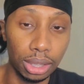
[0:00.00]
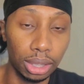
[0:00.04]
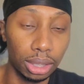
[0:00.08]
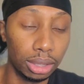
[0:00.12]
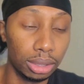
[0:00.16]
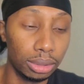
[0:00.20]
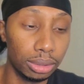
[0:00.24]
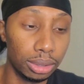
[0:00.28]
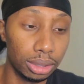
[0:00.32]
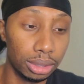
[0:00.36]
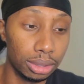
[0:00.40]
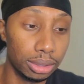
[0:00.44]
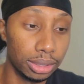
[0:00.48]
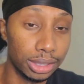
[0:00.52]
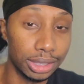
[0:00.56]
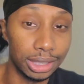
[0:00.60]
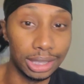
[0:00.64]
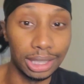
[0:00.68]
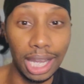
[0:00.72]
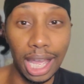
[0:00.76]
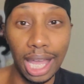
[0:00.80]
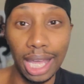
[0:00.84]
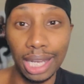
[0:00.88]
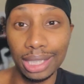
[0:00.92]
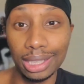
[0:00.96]
are going through this.
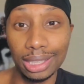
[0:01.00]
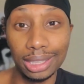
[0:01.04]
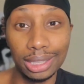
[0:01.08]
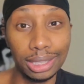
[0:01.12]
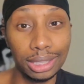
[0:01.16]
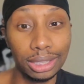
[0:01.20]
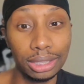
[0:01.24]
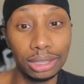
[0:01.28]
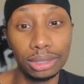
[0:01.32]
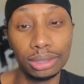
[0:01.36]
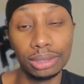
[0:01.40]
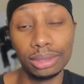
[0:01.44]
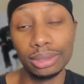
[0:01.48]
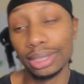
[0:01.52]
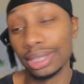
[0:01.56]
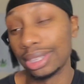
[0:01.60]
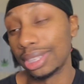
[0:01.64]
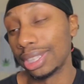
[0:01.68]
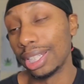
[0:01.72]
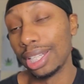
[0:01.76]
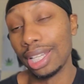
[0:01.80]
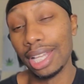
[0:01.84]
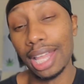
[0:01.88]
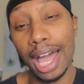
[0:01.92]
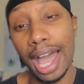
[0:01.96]
And honestly, too,
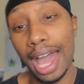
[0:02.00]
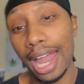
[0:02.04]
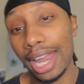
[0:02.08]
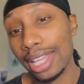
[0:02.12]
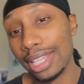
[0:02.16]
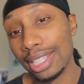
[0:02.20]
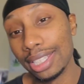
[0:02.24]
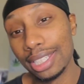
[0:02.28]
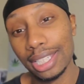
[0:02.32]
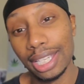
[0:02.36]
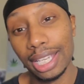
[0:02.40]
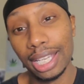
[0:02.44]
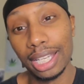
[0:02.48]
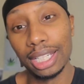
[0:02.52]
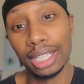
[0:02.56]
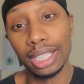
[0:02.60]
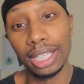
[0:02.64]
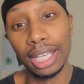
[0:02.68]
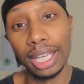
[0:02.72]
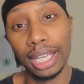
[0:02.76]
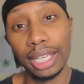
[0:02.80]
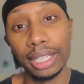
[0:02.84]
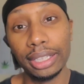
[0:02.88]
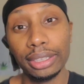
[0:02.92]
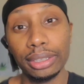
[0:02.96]
it's a lot in San
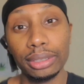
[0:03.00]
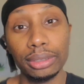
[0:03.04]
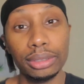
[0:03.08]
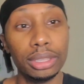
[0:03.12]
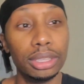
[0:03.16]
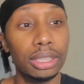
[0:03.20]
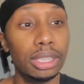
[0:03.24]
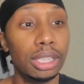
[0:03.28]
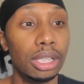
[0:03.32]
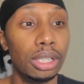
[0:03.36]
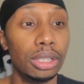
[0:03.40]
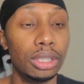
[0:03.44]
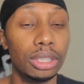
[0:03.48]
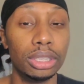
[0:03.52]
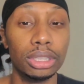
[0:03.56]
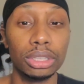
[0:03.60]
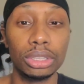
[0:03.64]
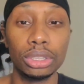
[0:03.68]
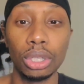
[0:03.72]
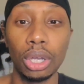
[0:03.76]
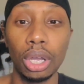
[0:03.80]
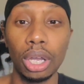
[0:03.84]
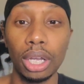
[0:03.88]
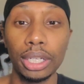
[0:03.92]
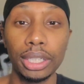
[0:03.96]
Diego. You're
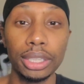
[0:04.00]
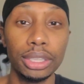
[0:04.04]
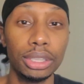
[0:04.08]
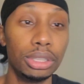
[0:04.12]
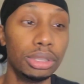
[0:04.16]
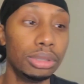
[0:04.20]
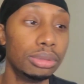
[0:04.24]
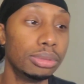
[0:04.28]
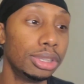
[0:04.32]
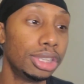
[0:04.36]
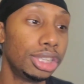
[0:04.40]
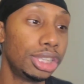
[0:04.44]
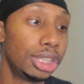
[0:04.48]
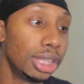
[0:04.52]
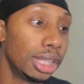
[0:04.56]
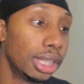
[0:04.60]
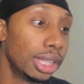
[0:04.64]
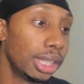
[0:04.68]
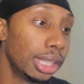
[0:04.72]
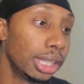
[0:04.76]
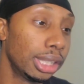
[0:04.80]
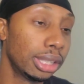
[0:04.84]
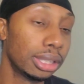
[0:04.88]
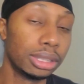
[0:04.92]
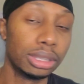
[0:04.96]
talking to a
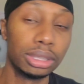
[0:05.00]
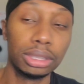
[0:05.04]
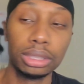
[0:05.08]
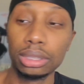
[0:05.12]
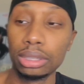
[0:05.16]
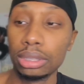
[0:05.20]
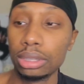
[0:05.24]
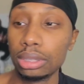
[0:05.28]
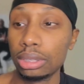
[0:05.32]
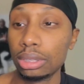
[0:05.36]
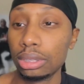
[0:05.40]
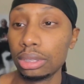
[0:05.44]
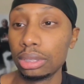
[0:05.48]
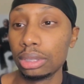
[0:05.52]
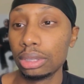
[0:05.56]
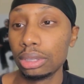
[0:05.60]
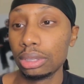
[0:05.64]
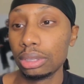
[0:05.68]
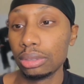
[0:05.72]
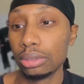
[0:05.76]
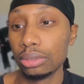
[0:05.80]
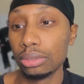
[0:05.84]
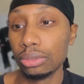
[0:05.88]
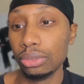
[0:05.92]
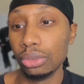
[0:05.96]
chick
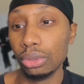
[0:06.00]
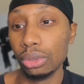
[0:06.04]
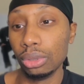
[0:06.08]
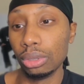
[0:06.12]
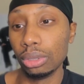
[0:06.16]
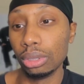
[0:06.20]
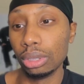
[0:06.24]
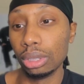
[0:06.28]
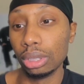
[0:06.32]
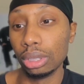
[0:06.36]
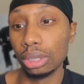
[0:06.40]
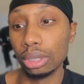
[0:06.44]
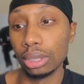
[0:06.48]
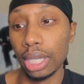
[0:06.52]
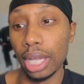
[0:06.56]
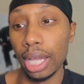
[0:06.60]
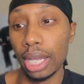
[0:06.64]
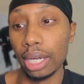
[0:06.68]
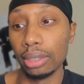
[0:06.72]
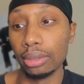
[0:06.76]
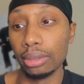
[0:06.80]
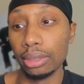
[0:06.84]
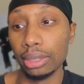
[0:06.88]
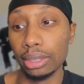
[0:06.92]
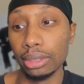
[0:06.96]
for,
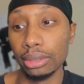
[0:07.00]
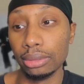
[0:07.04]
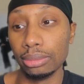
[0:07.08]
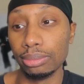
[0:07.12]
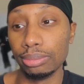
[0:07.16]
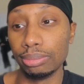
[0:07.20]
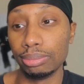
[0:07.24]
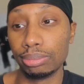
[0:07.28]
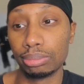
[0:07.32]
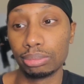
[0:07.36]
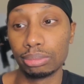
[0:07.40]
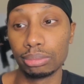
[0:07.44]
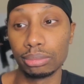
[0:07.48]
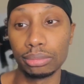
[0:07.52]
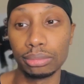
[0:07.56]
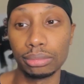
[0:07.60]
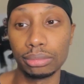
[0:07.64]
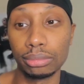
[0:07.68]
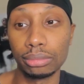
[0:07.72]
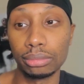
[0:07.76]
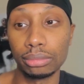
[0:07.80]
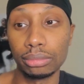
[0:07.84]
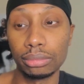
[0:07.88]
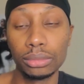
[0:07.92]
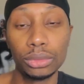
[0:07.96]

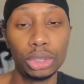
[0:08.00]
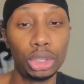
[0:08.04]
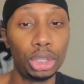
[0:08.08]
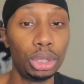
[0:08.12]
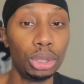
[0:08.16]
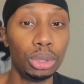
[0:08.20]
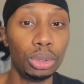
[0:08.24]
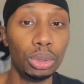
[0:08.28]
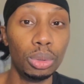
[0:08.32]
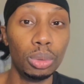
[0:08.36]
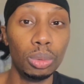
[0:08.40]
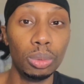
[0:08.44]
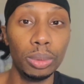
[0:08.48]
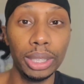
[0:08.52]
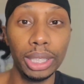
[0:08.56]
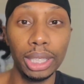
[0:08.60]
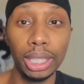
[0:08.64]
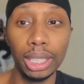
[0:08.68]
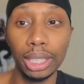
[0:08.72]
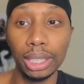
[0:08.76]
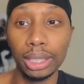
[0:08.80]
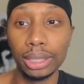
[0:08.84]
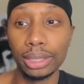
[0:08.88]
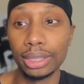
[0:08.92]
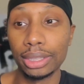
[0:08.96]
2
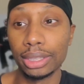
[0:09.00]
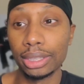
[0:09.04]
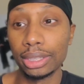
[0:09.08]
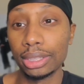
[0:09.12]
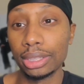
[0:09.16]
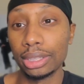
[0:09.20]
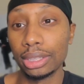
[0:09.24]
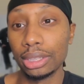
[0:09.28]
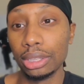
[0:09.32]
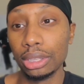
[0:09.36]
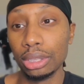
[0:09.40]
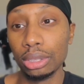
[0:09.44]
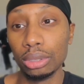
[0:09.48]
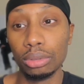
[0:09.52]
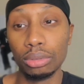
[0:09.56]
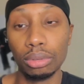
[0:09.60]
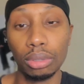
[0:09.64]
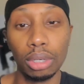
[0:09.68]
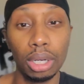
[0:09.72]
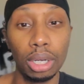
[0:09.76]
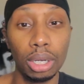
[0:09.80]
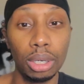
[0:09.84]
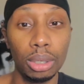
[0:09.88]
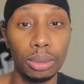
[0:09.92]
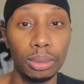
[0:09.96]
weeks. You're
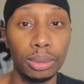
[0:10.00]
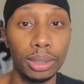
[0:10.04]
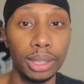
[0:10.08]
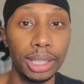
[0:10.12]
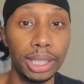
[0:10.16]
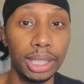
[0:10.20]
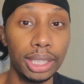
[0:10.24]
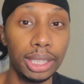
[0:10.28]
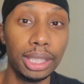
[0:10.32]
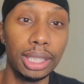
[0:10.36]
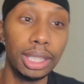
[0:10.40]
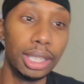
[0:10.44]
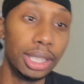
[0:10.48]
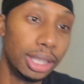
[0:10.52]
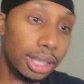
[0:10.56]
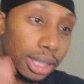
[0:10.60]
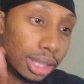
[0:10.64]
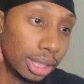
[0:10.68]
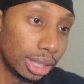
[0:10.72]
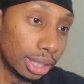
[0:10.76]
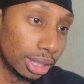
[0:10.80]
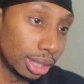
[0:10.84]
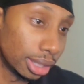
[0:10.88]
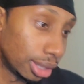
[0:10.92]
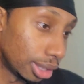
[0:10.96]
growing
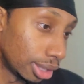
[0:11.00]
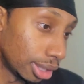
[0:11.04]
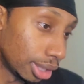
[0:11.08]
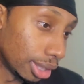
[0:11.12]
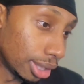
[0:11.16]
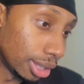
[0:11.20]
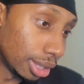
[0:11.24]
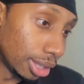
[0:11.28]
and